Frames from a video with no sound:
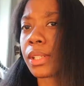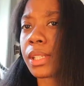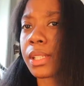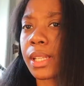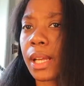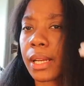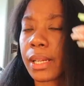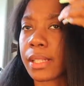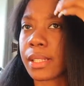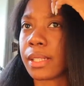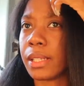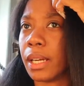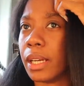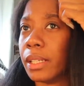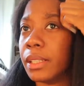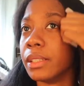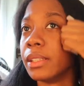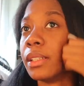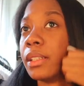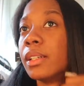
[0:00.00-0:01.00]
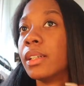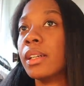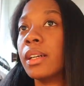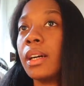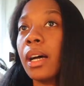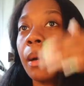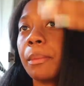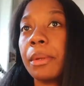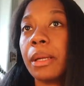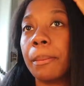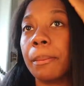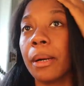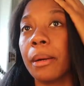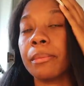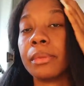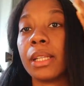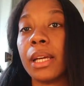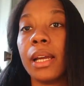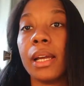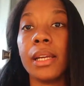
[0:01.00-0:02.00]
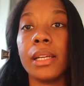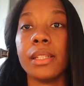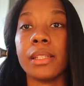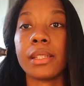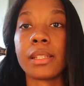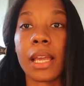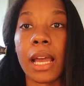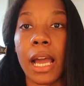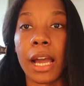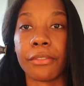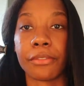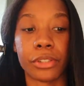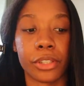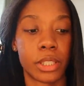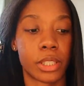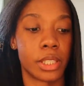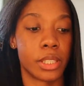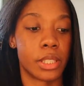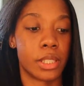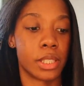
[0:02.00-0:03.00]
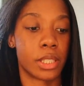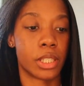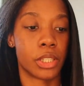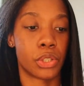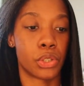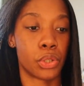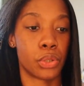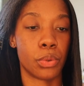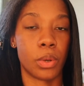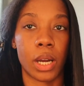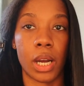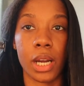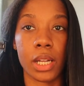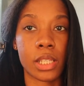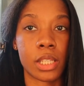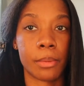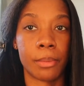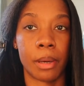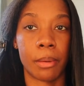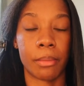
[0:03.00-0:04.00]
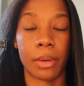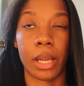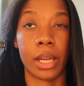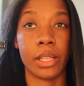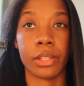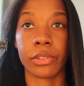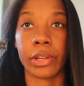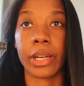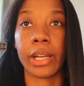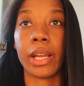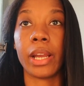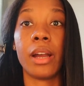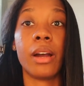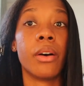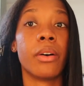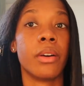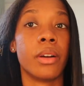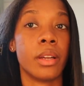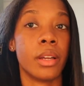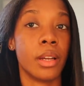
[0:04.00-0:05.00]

this side is done. I'm gonna bump the ends after because this is too hot to bump my ends right now.